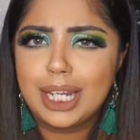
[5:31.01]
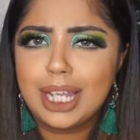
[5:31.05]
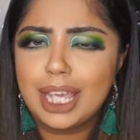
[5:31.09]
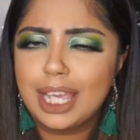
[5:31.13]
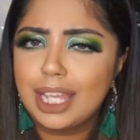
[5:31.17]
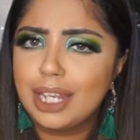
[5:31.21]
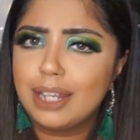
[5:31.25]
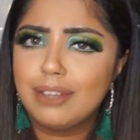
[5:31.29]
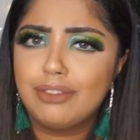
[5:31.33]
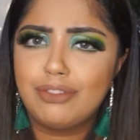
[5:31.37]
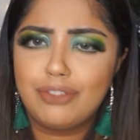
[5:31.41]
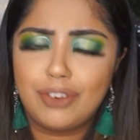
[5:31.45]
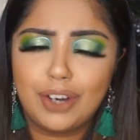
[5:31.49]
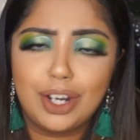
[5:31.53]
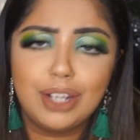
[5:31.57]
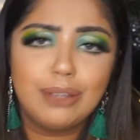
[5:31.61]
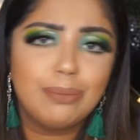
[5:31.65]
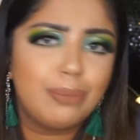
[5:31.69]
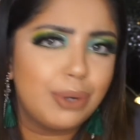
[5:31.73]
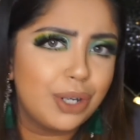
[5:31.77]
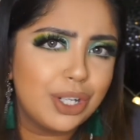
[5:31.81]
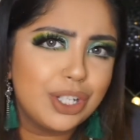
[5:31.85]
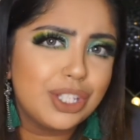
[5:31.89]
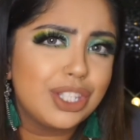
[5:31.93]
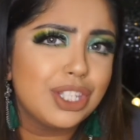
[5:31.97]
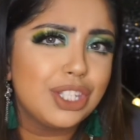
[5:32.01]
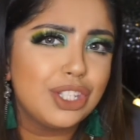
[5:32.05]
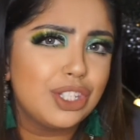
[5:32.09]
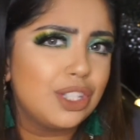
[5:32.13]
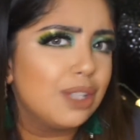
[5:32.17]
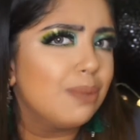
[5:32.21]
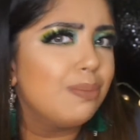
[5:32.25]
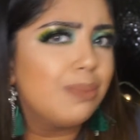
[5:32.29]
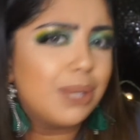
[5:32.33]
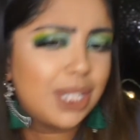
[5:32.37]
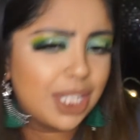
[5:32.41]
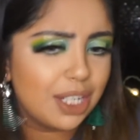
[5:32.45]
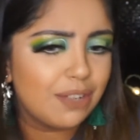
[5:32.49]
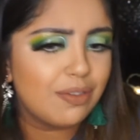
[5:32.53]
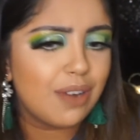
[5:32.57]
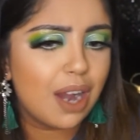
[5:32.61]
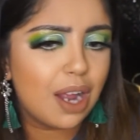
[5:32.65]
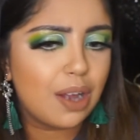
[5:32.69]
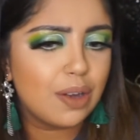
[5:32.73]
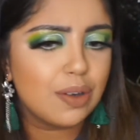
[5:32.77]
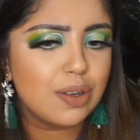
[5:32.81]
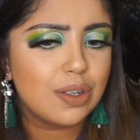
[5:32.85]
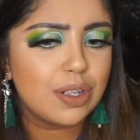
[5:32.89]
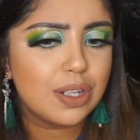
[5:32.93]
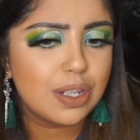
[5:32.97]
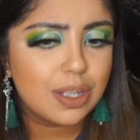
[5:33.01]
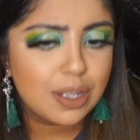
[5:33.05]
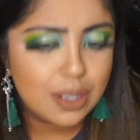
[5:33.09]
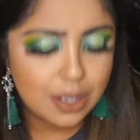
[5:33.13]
and a fun person to be around.